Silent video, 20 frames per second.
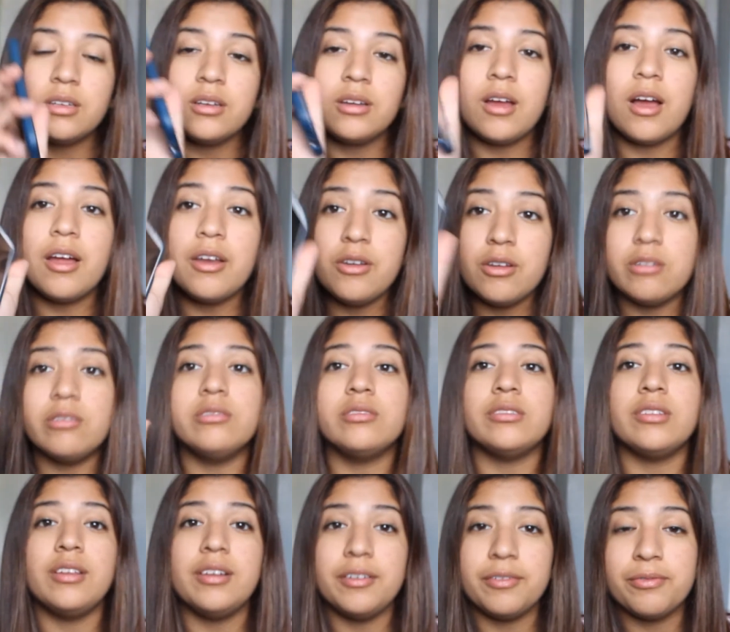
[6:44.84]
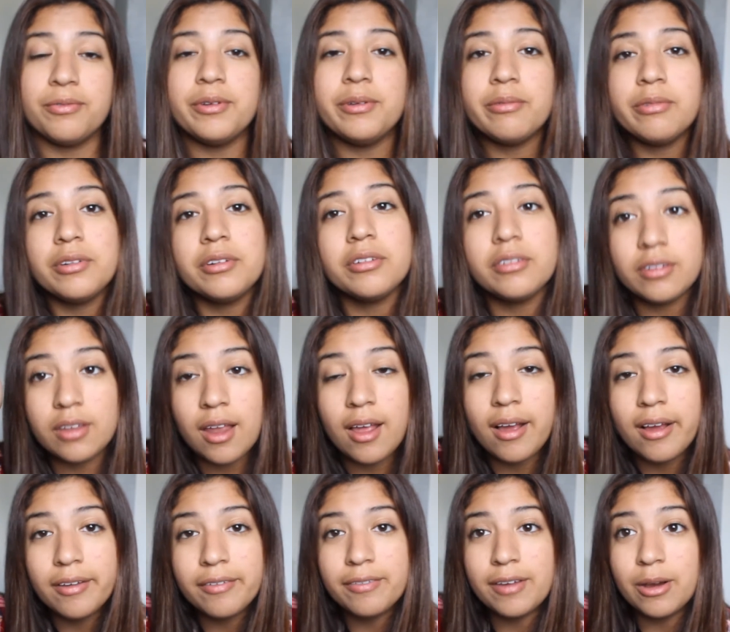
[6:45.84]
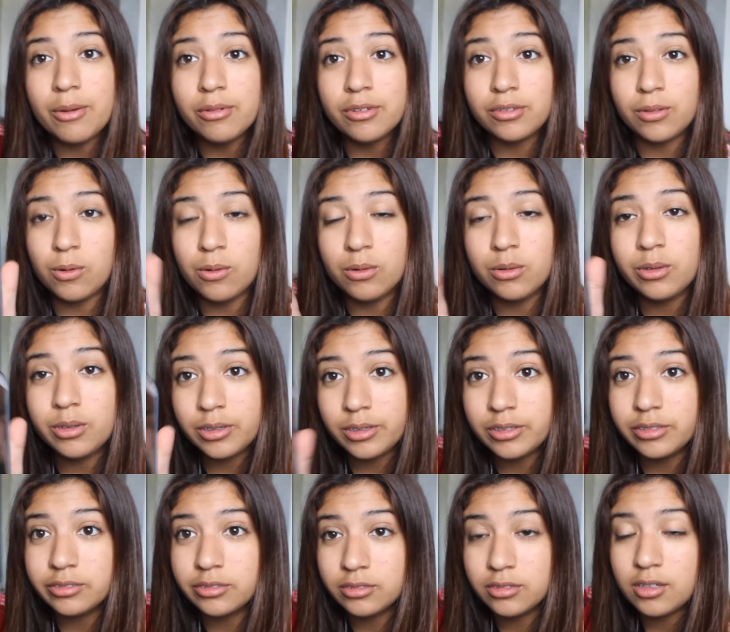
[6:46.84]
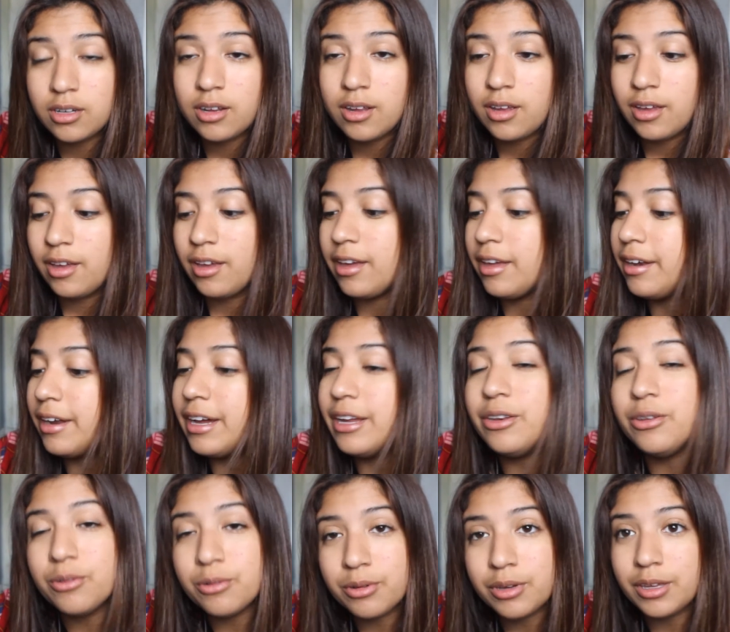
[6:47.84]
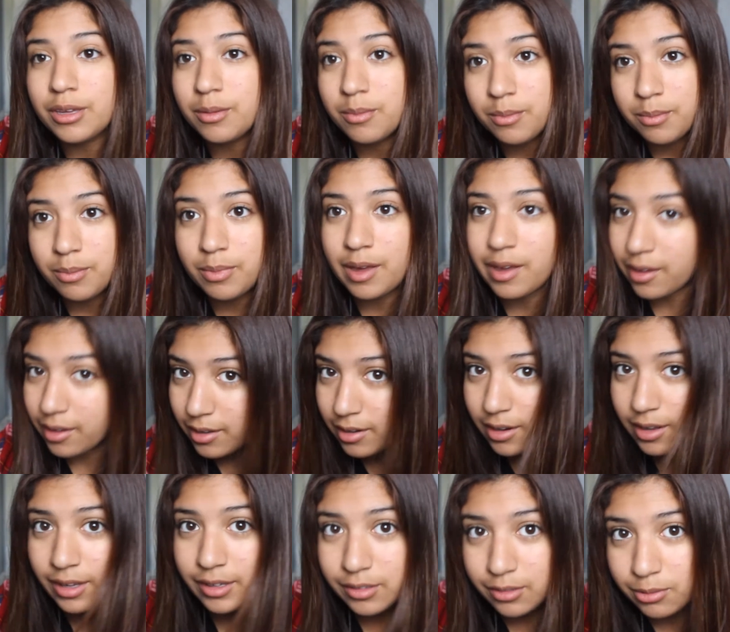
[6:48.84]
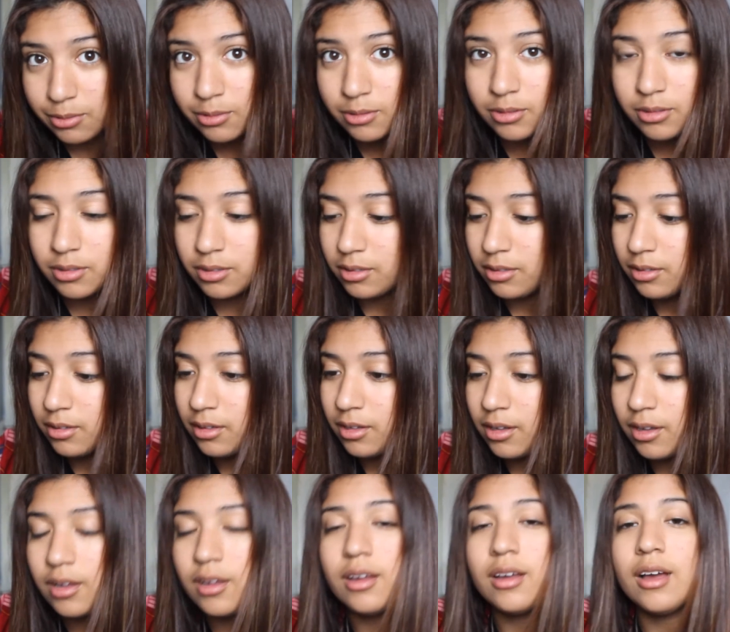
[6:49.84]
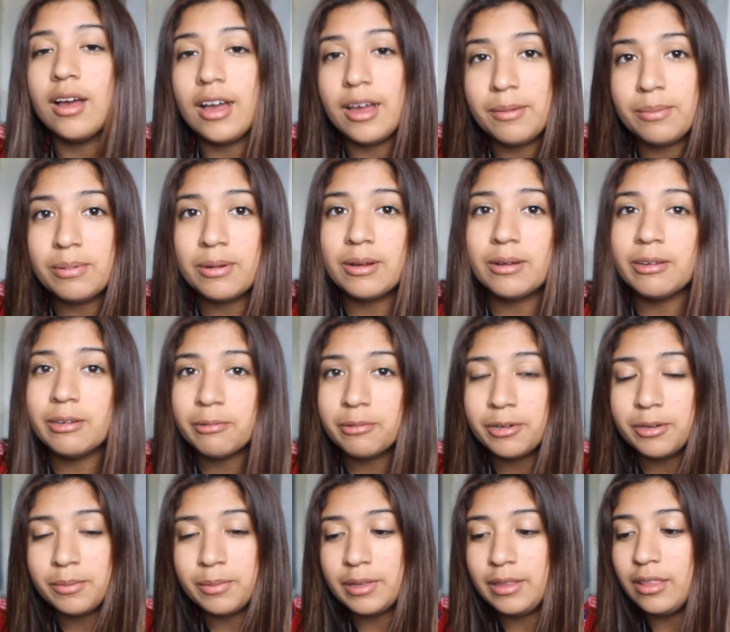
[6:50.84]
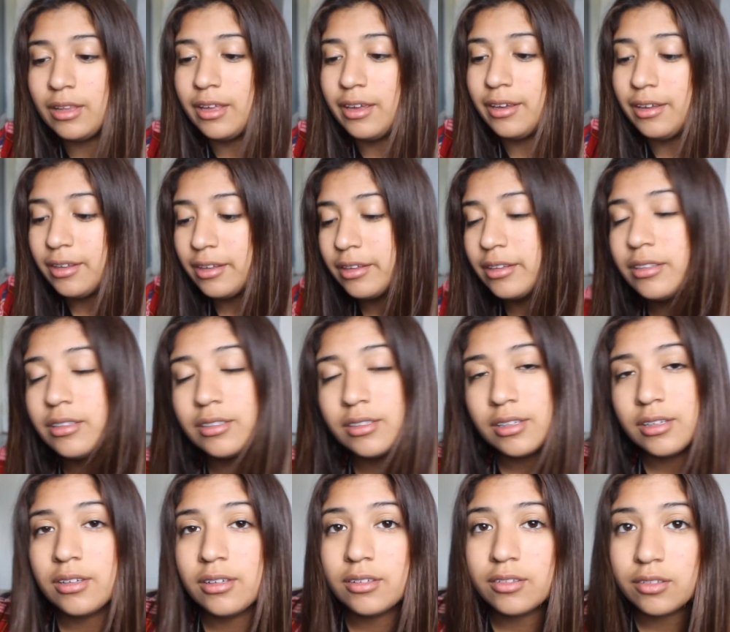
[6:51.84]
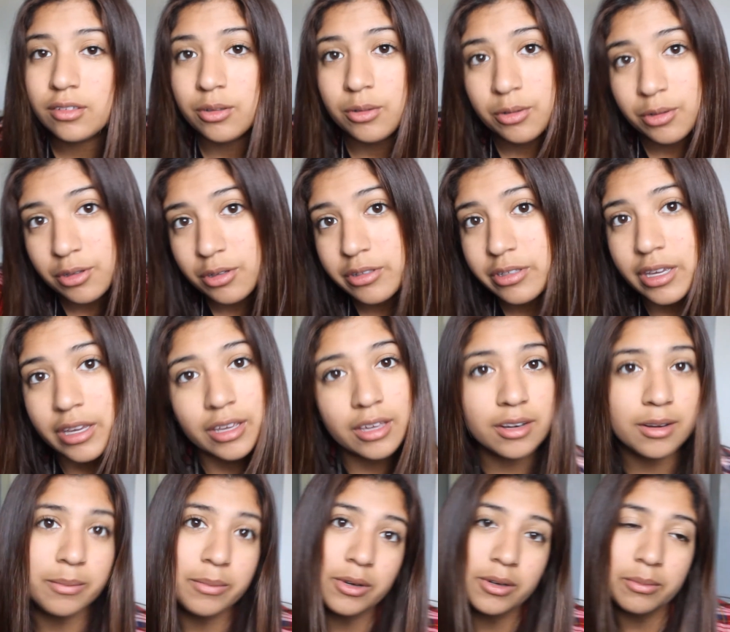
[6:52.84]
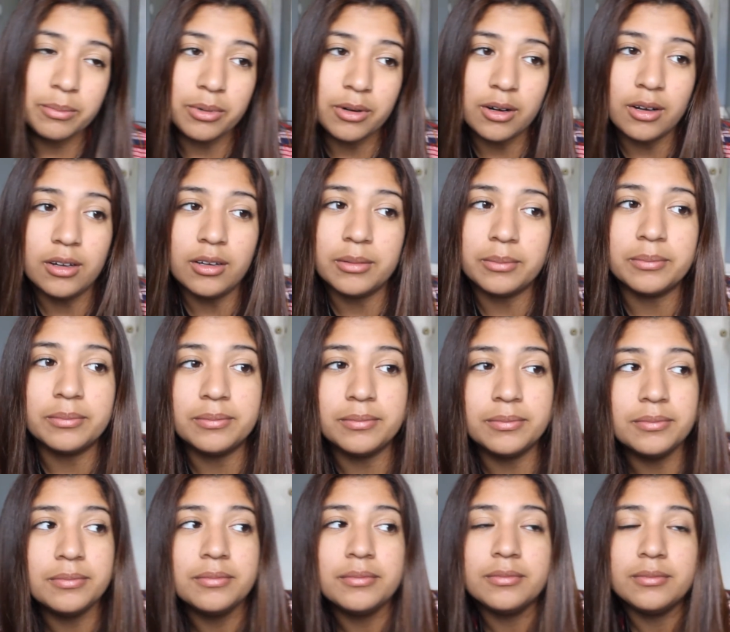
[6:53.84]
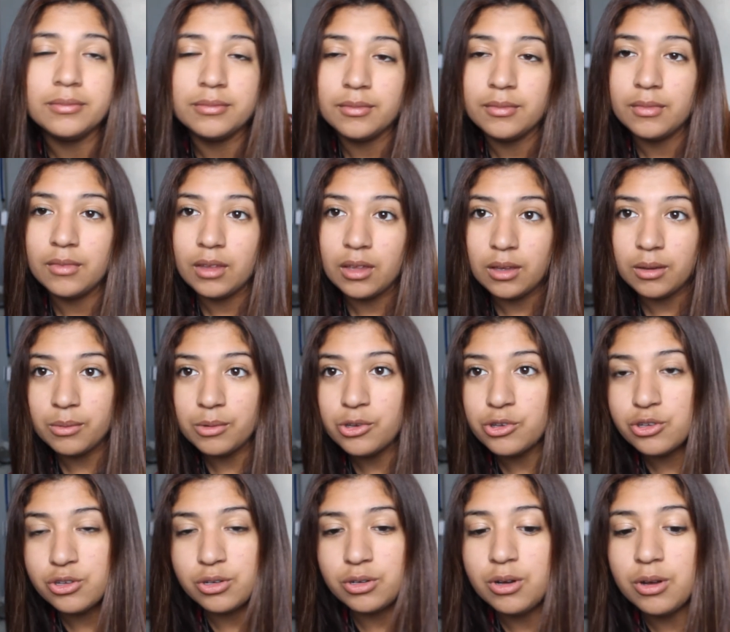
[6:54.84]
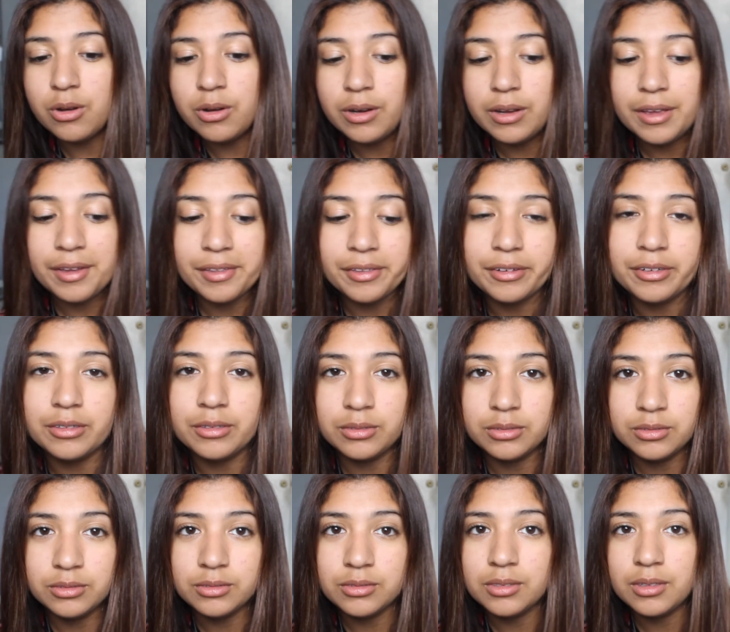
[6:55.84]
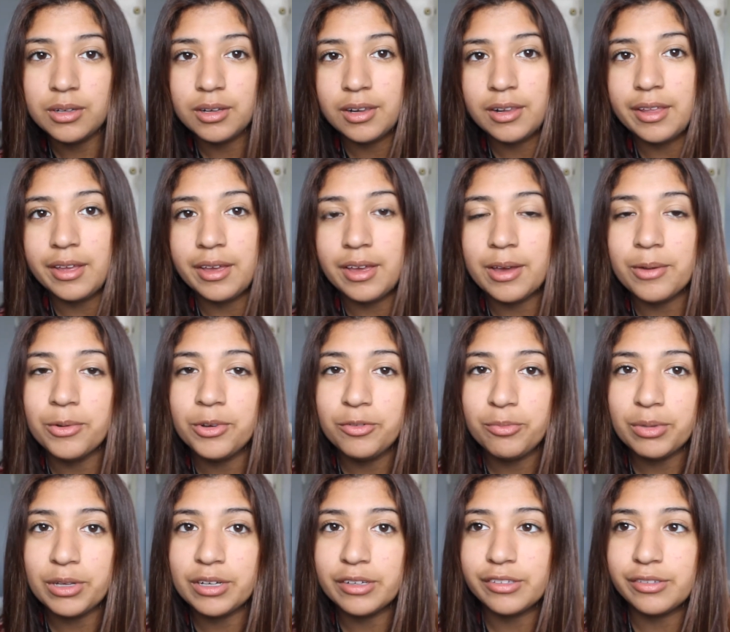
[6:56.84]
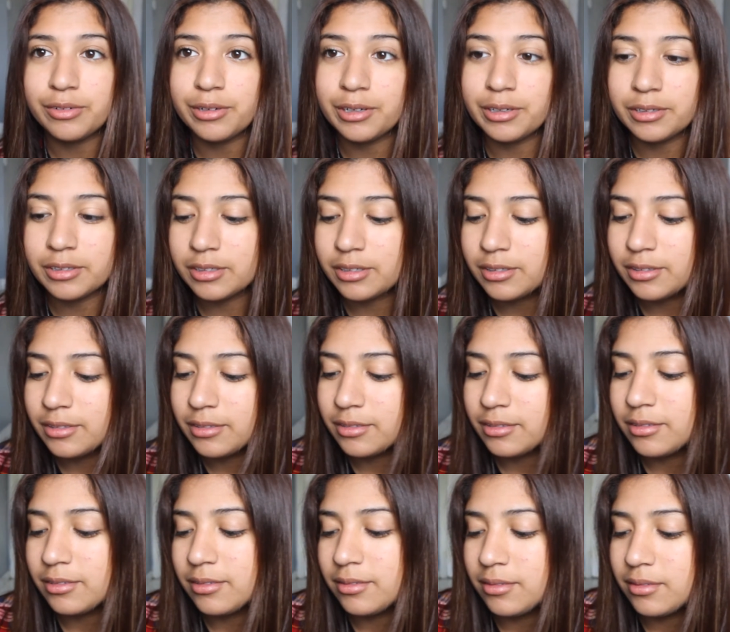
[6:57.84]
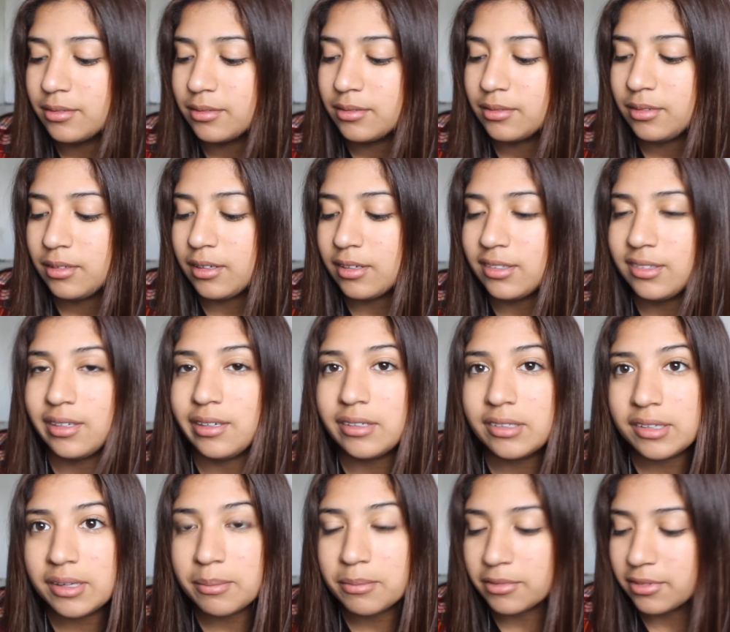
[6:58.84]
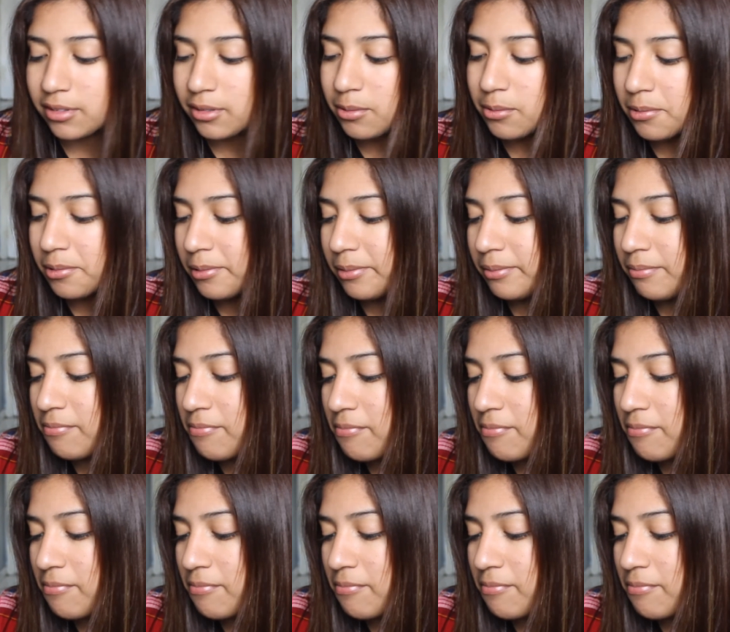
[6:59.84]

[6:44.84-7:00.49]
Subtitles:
God knows that if I was older and I knew him back in high school, I probably would have been like, so who are you taking to prom? We should go together. Like, I would have been his friend. Because he seems cool.